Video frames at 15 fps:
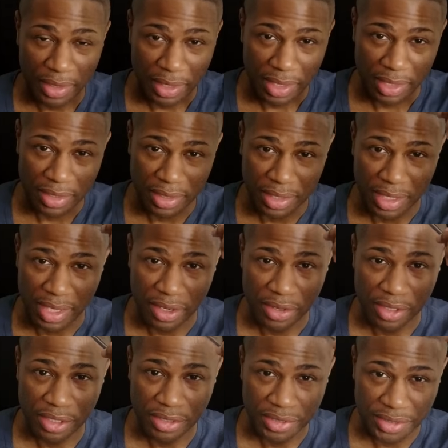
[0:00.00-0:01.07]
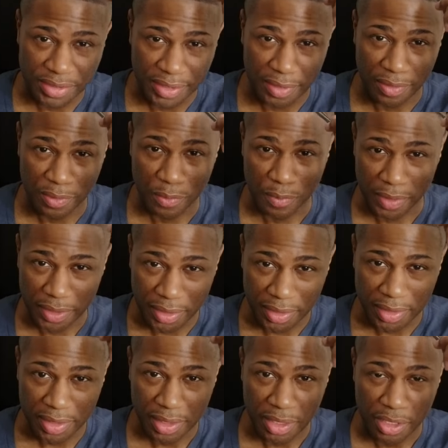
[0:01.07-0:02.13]
In the areas that are
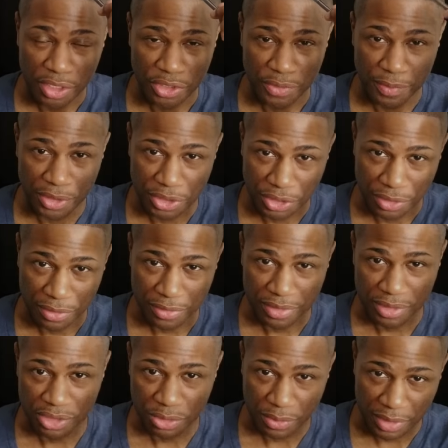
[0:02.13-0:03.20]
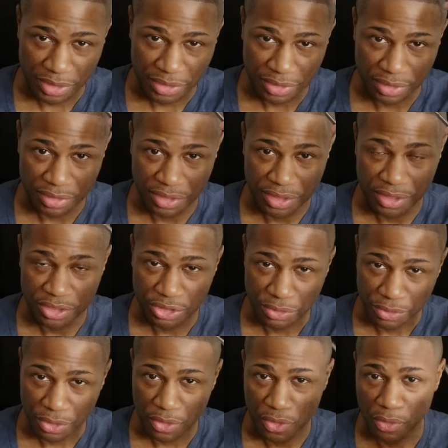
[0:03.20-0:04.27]
weak, you would use the tweezers to
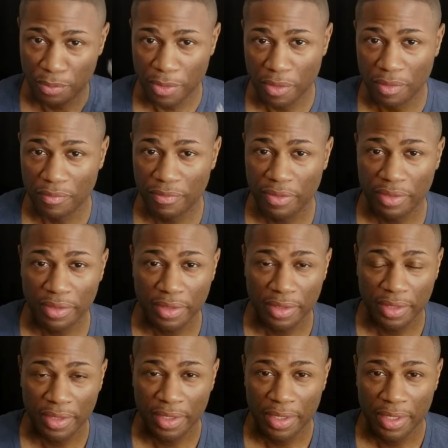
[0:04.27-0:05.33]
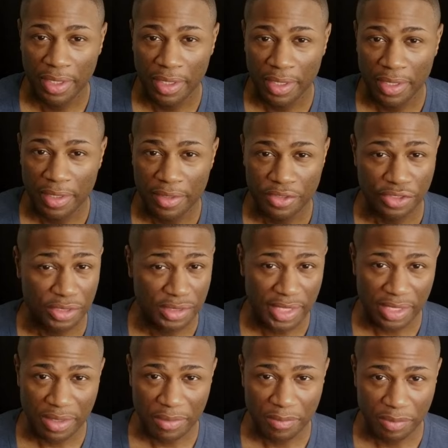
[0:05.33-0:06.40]
comb over, just
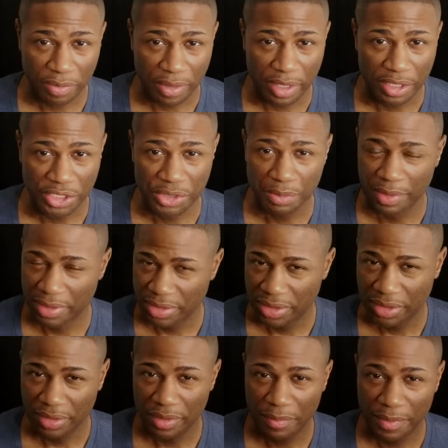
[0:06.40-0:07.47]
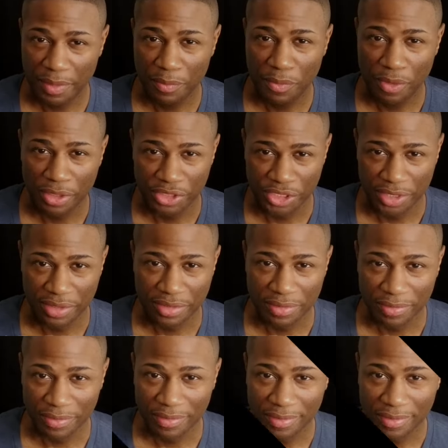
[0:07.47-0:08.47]
like a brush, but it's a little bit more gentle.